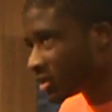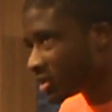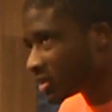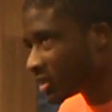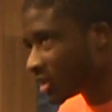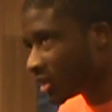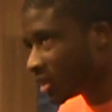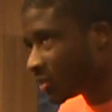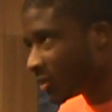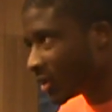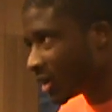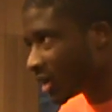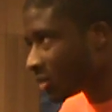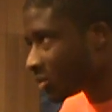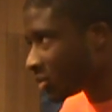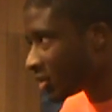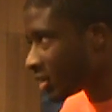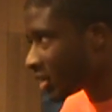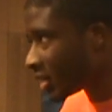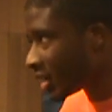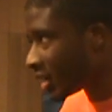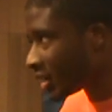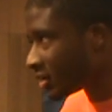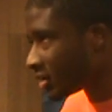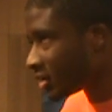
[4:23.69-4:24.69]
anybody
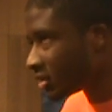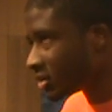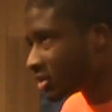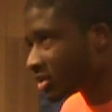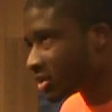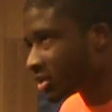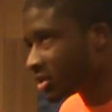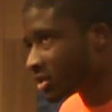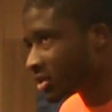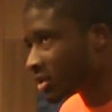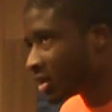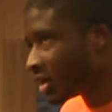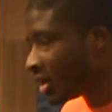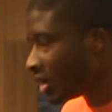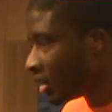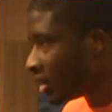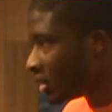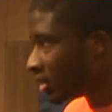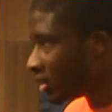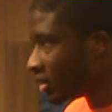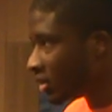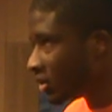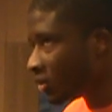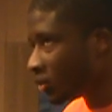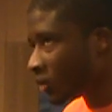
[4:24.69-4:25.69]
being out there just
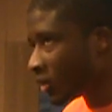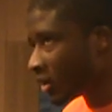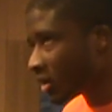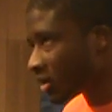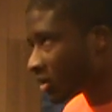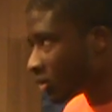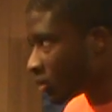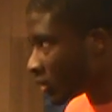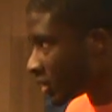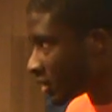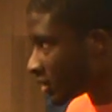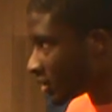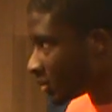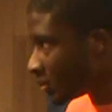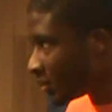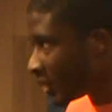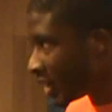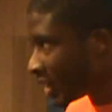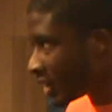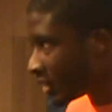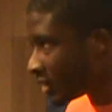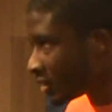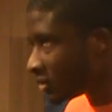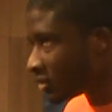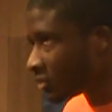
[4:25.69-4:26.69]
wearing away their
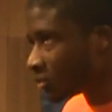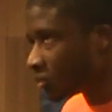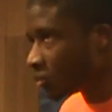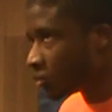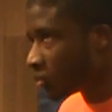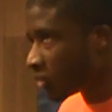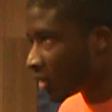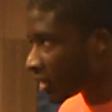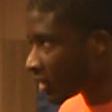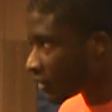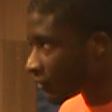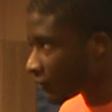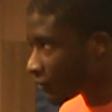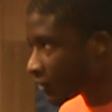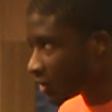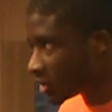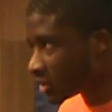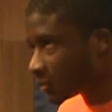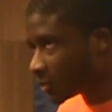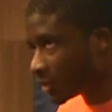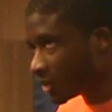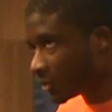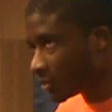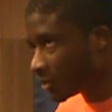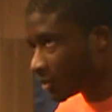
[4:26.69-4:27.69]
body, bringing fresh
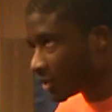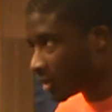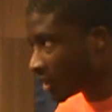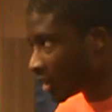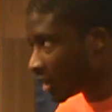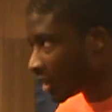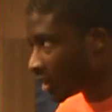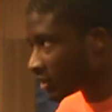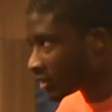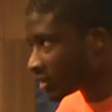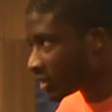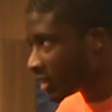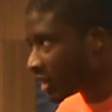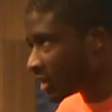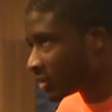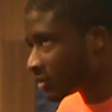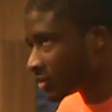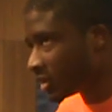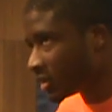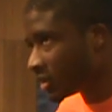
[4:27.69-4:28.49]
people at all times.